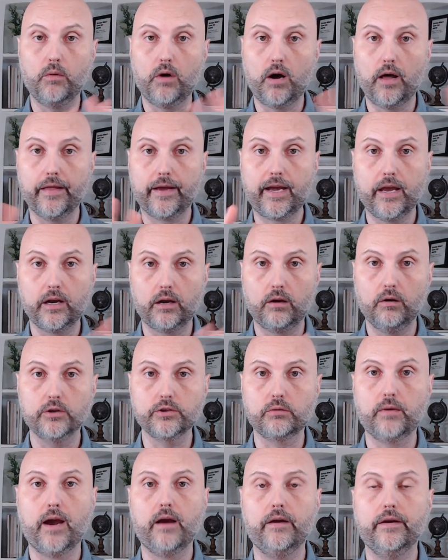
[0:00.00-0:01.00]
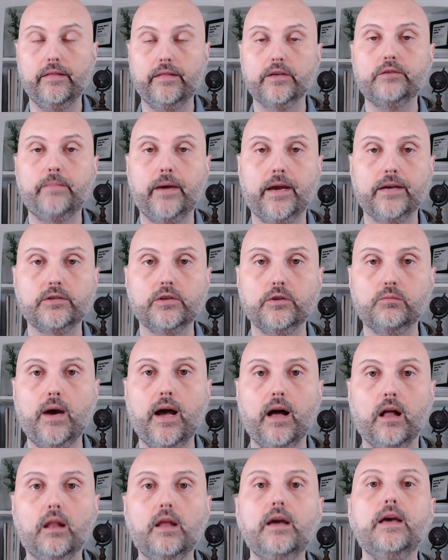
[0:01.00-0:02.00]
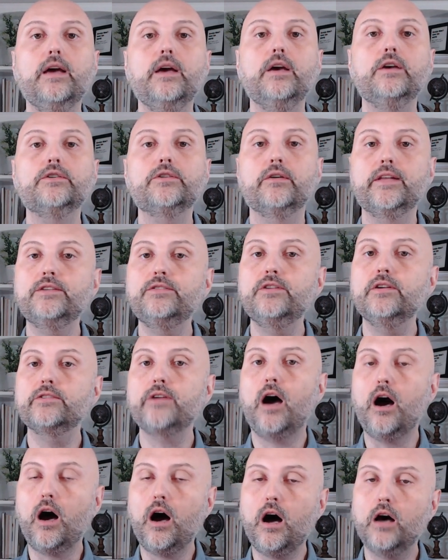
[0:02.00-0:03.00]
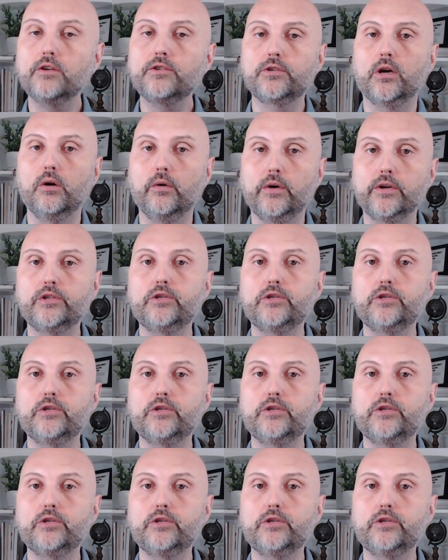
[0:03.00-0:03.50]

wall that kind of goes around in the space as well. So this is also a